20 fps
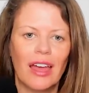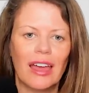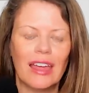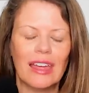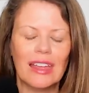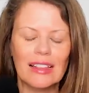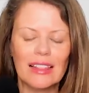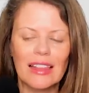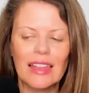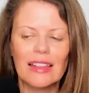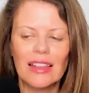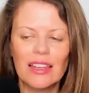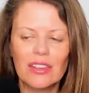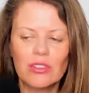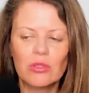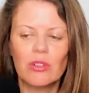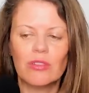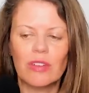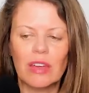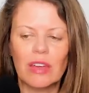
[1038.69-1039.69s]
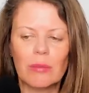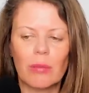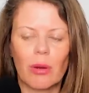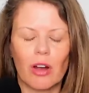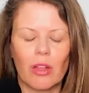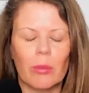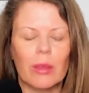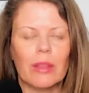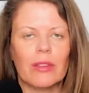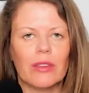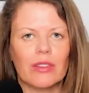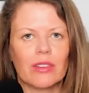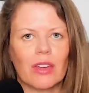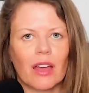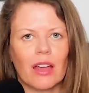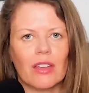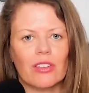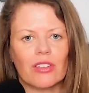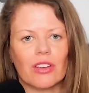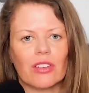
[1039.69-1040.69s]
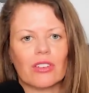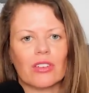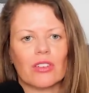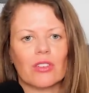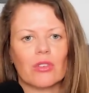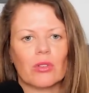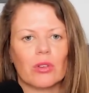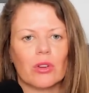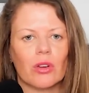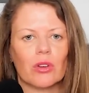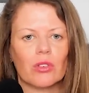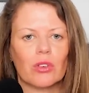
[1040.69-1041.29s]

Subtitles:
He likes to evade Parliament, this guy, Justin Trudeau.